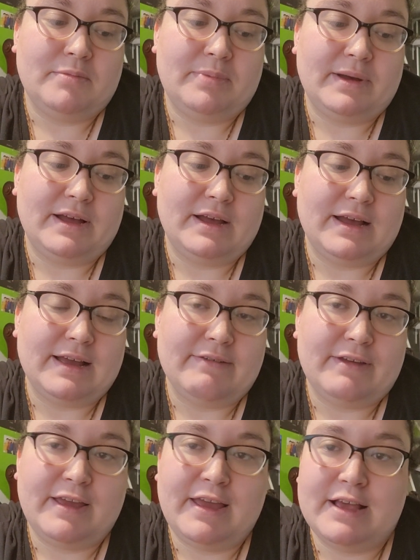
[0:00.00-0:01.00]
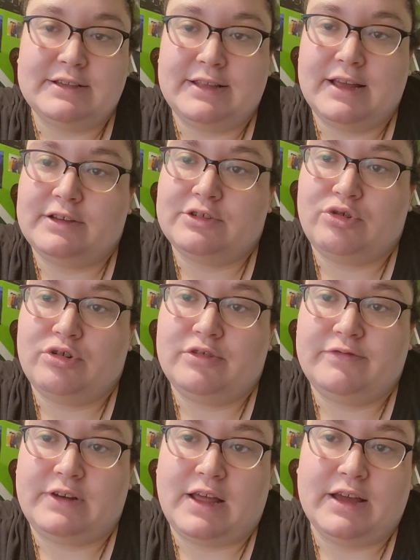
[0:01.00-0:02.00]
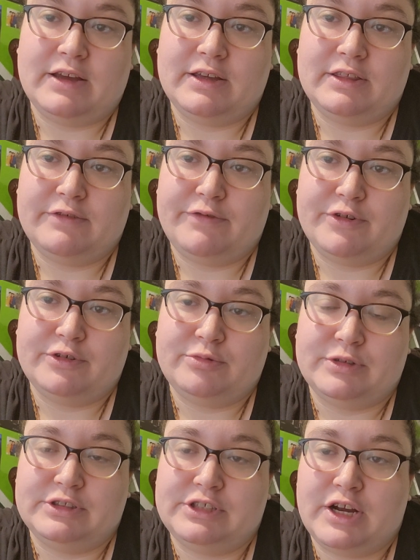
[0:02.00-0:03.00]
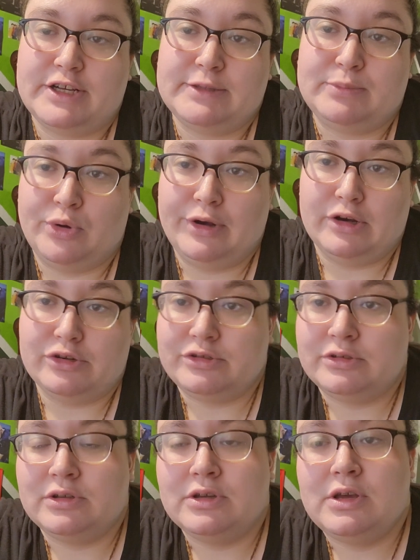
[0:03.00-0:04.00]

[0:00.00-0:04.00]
But he has like sort of like in the first one, sorry, spoilers.